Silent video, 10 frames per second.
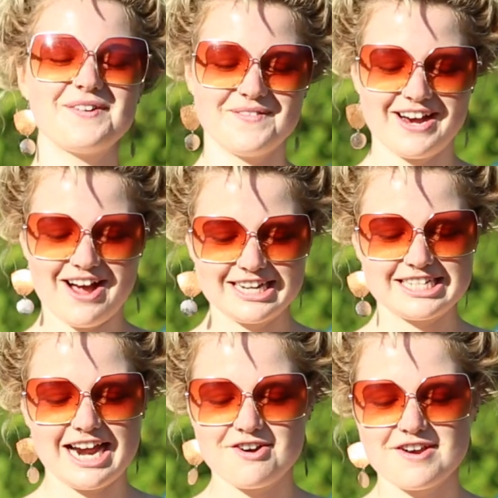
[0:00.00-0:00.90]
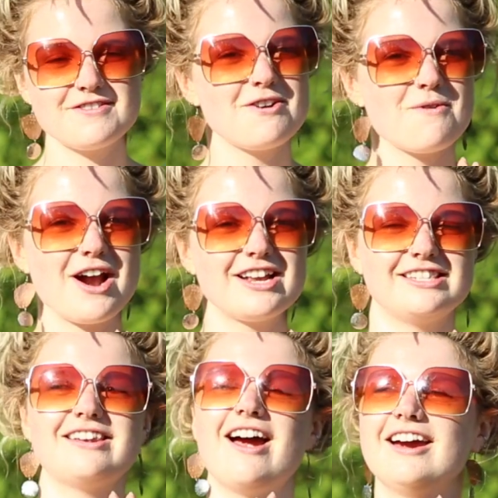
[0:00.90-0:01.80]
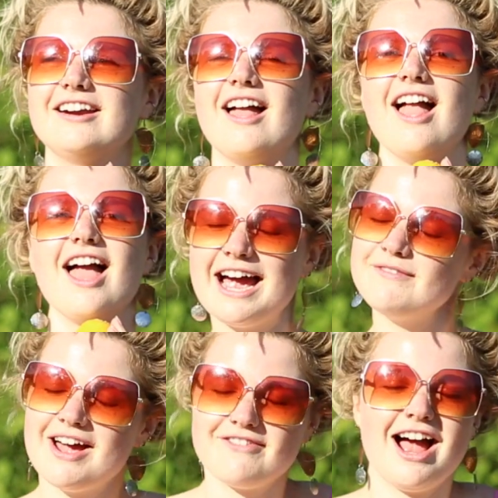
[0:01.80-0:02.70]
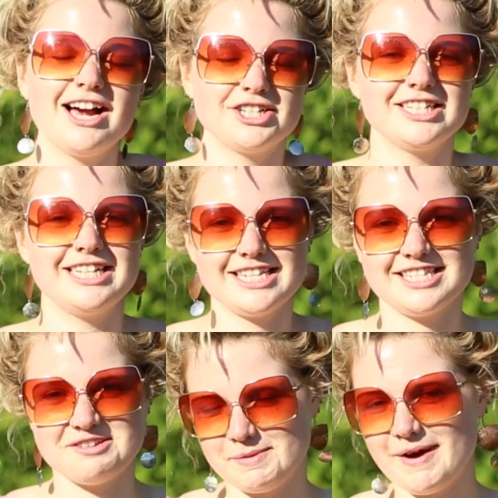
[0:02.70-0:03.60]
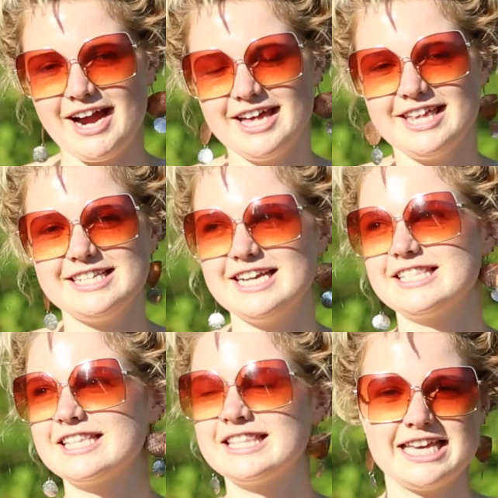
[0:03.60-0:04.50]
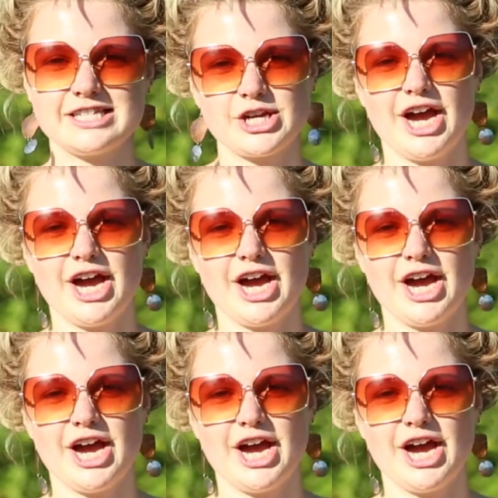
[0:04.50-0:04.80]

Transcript: Oh my gosh, I don't even know where to start. I've never actually tasted a papaya that tastes this